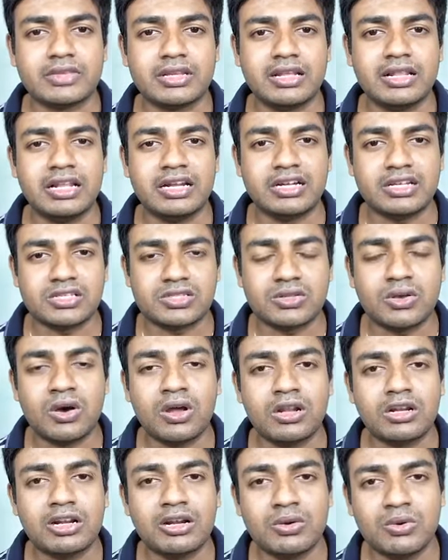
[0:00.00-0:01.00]
Let us
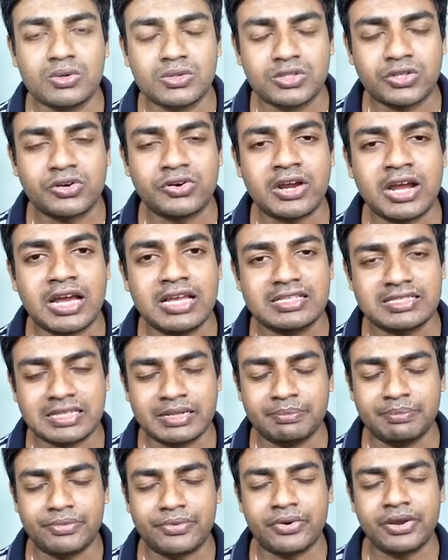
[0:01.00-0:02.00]
all close our eyes
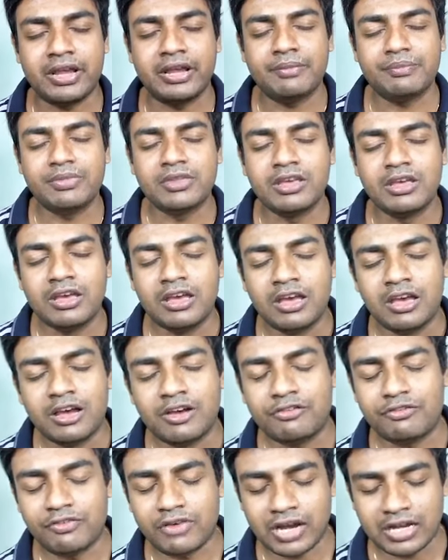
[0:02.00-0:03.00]
and pray.
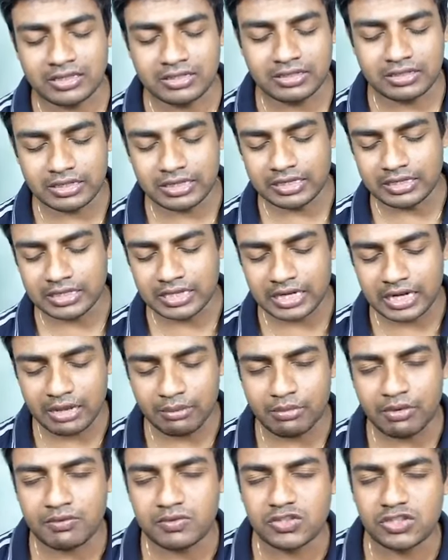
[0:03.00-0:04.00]
Father, in the
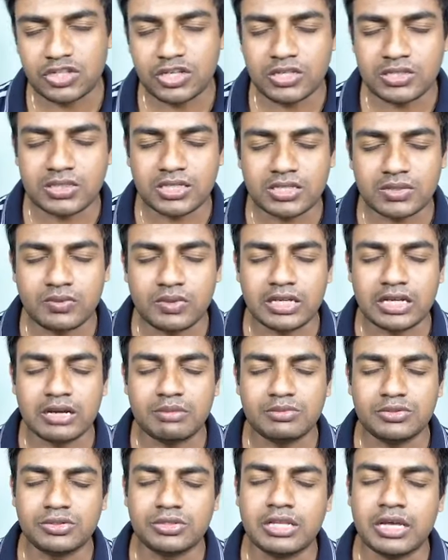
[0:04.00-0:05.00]
name of Jesus, we
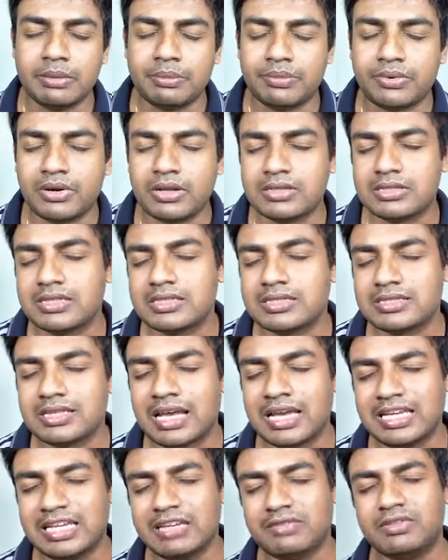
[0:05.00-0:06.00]
come to Thy presence.
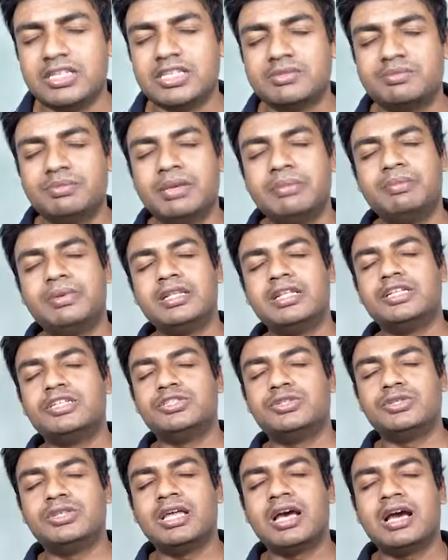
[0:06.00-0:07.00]
I give these people
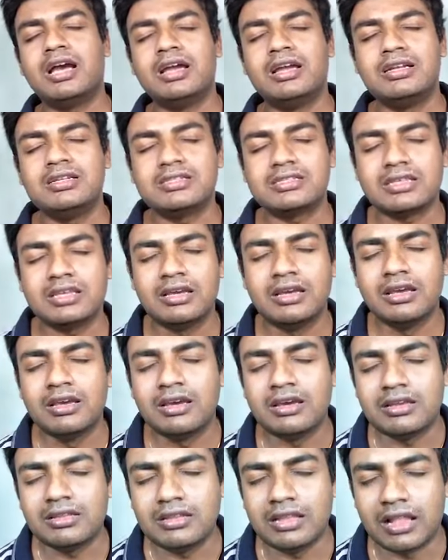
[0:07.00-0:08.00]
into Thy hands,
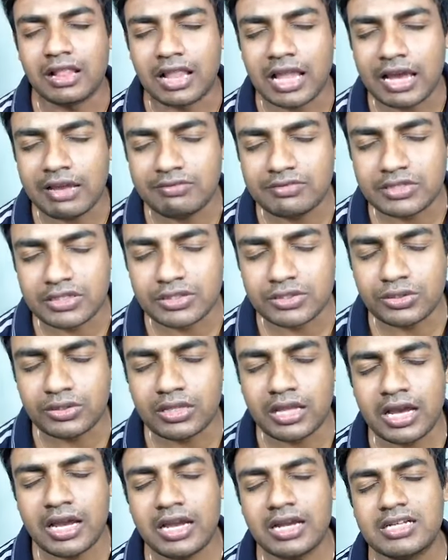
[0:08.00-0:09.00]
their lives into
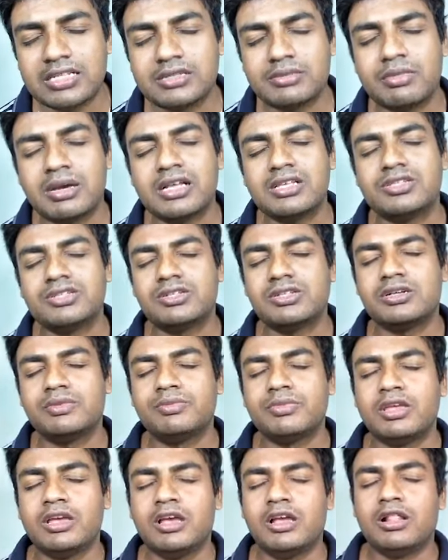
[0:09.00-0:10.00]
Thy hands, Master.
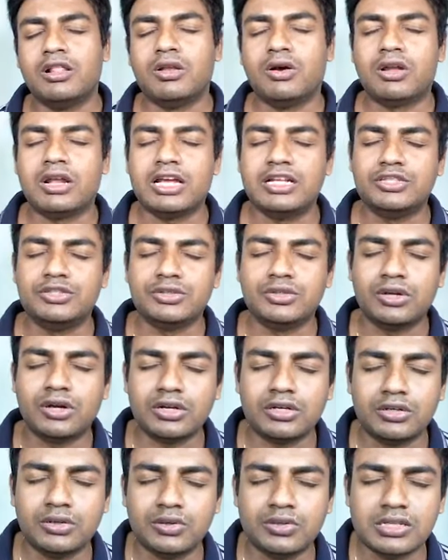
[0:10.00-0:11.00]
Lord, I do
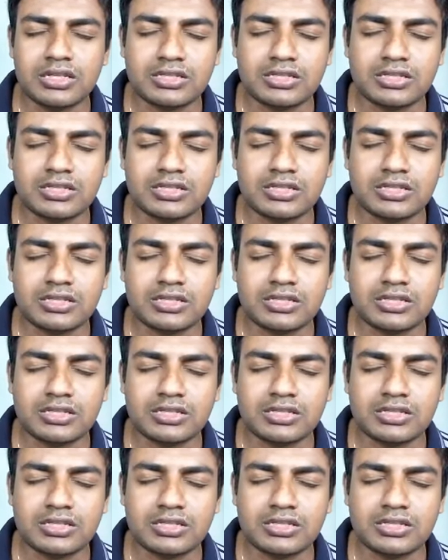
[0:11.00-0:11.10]
not know the